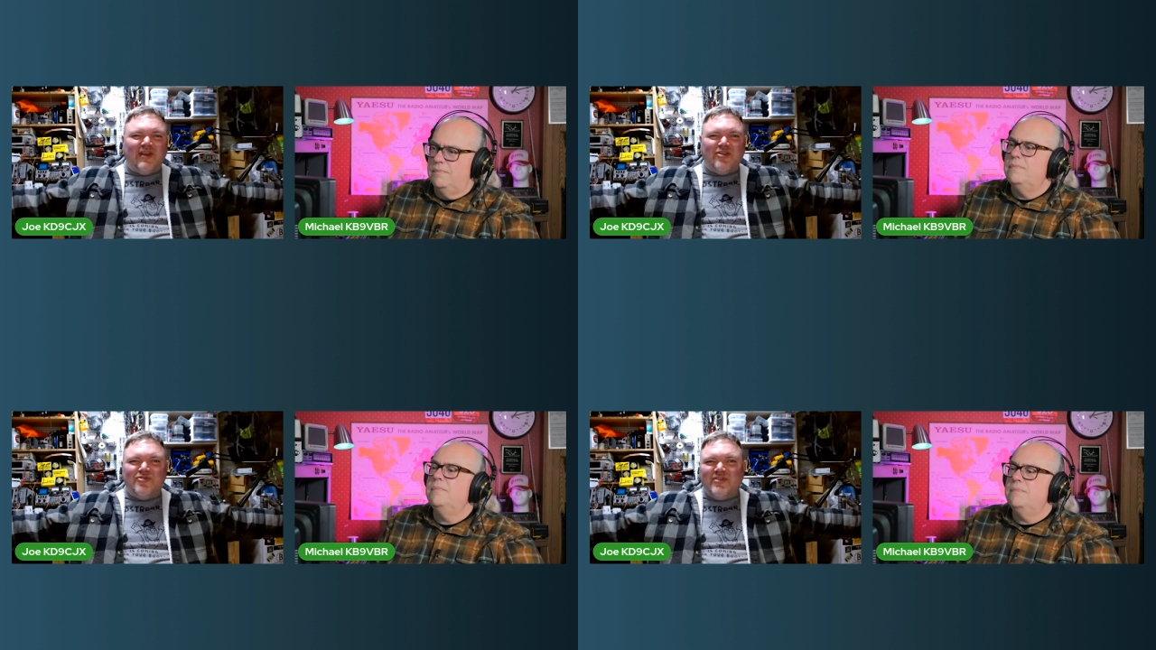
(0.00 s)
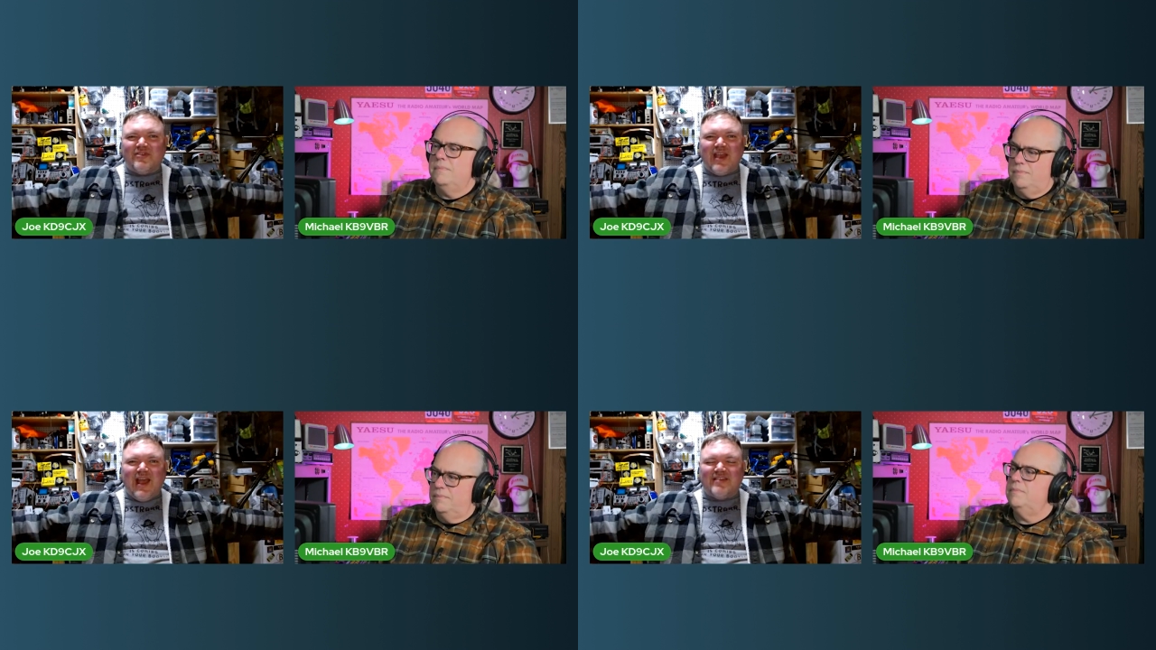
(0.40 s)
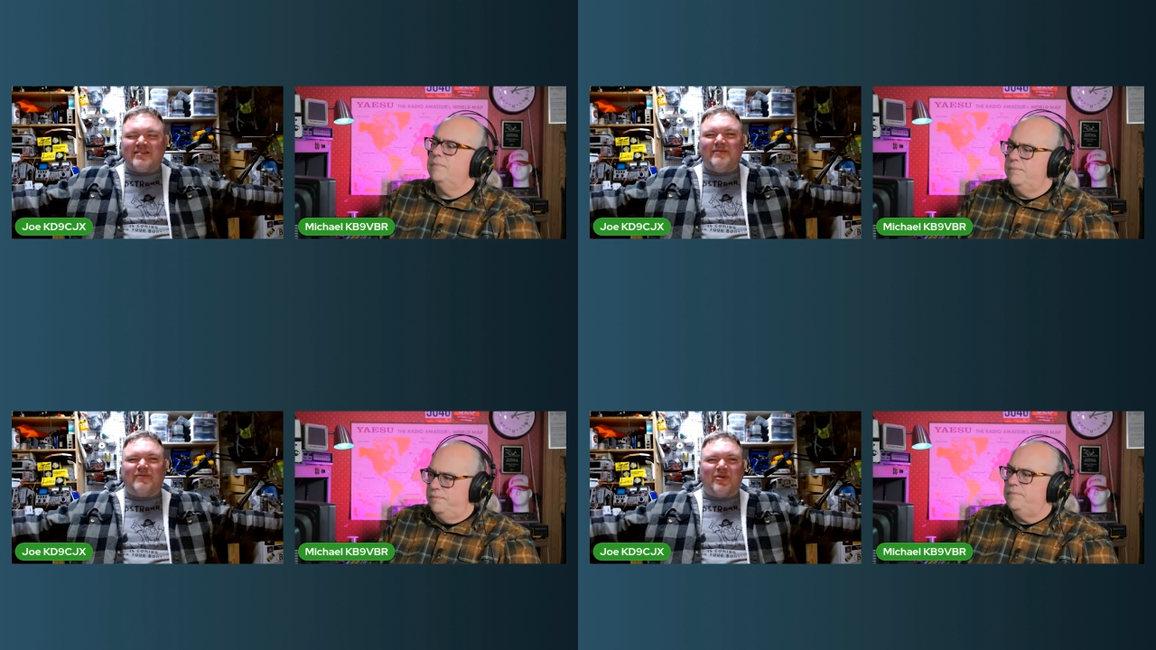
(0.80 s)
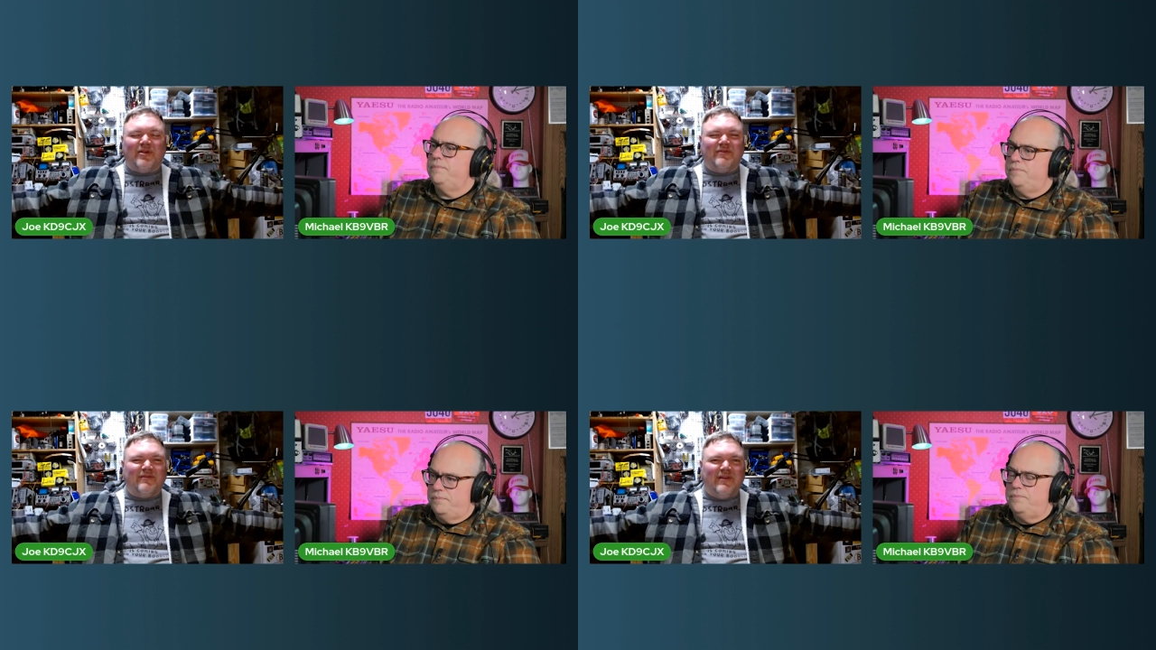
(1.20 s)
Speaker 1: of it. You just ask them
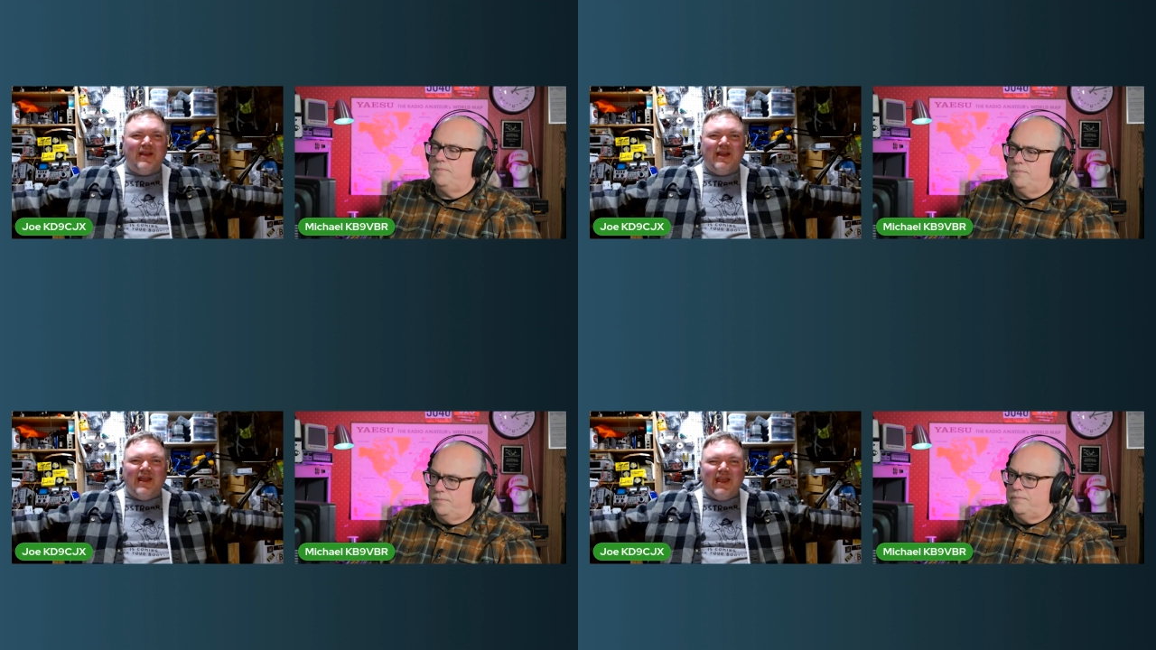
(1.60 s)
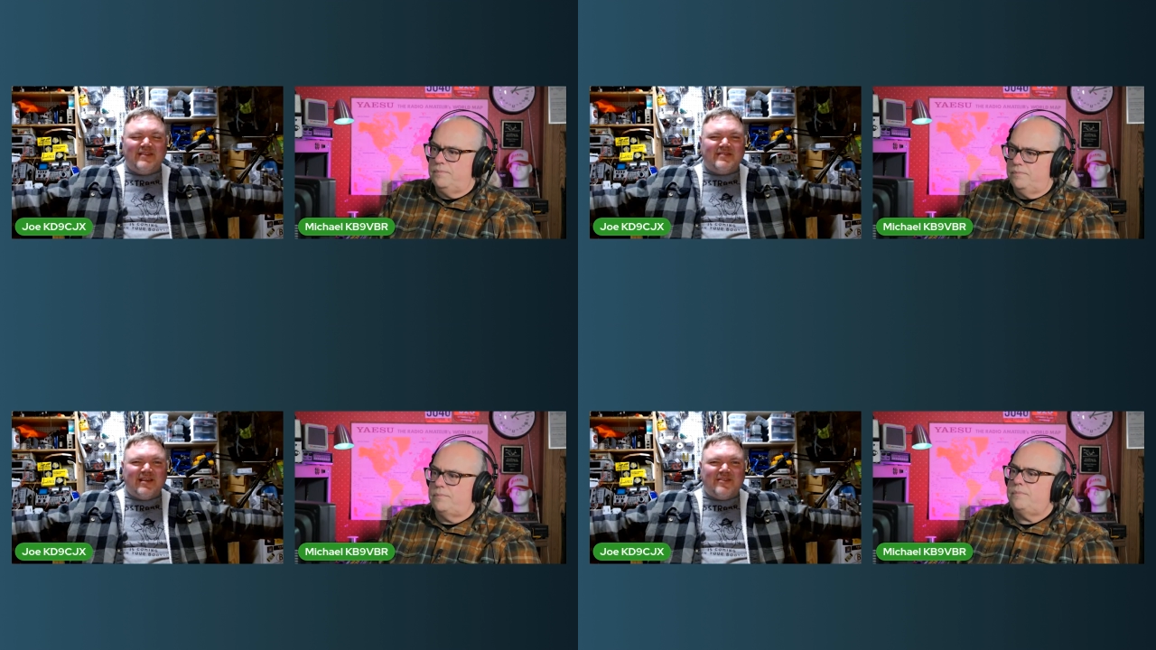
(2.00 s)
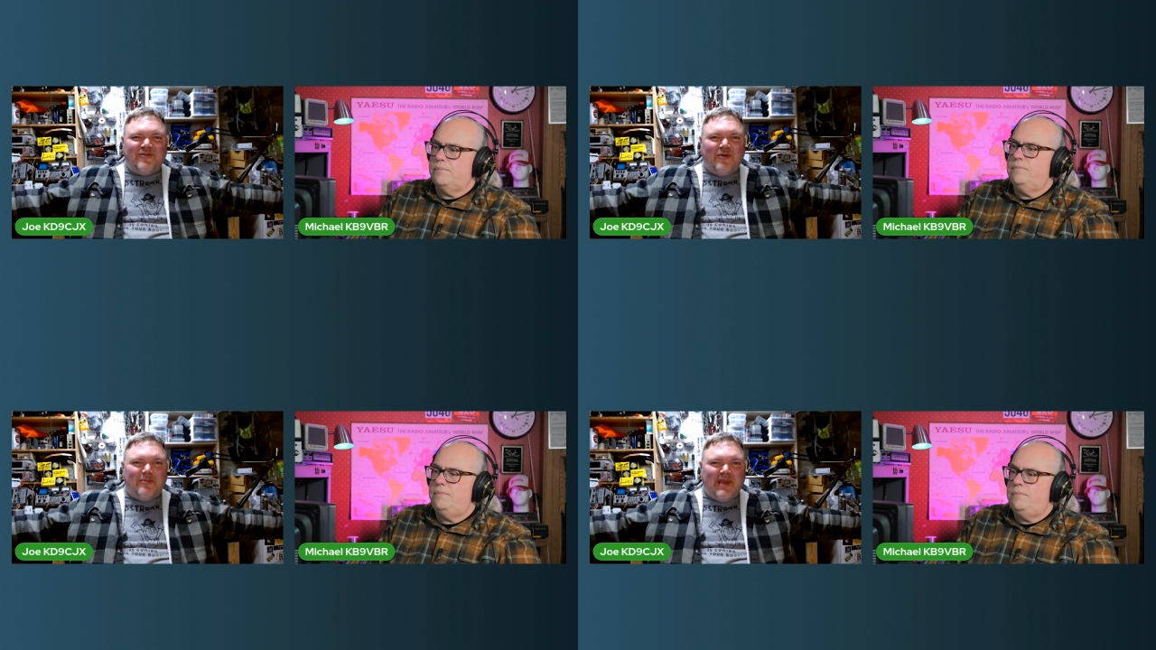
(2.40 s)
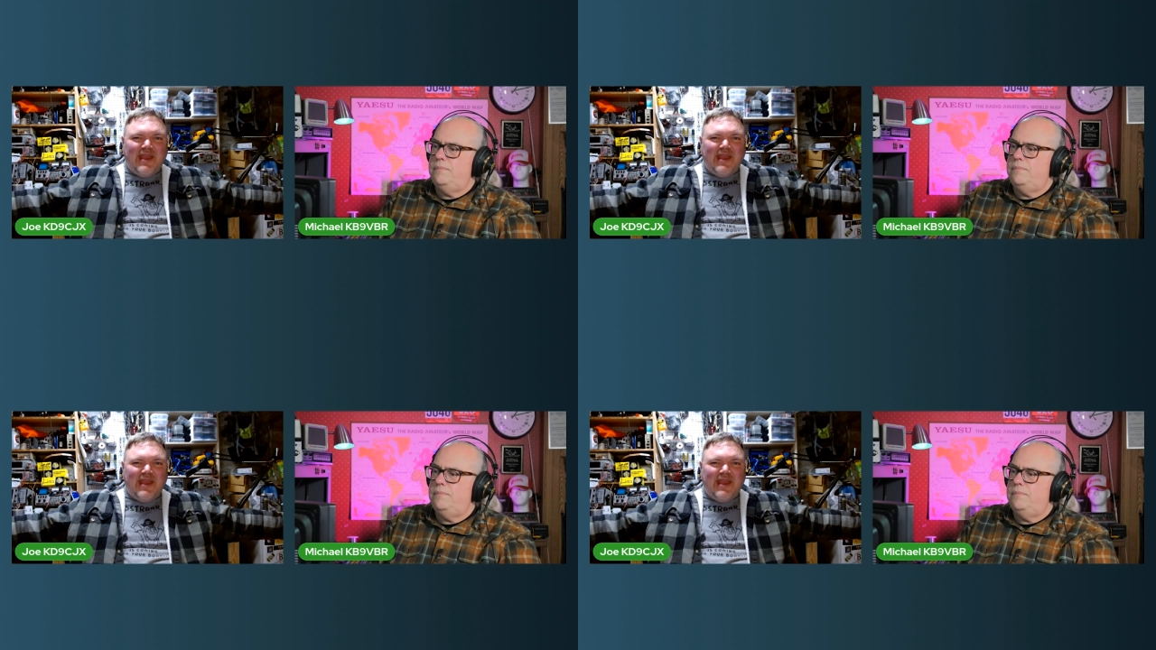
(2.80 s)
for a six foot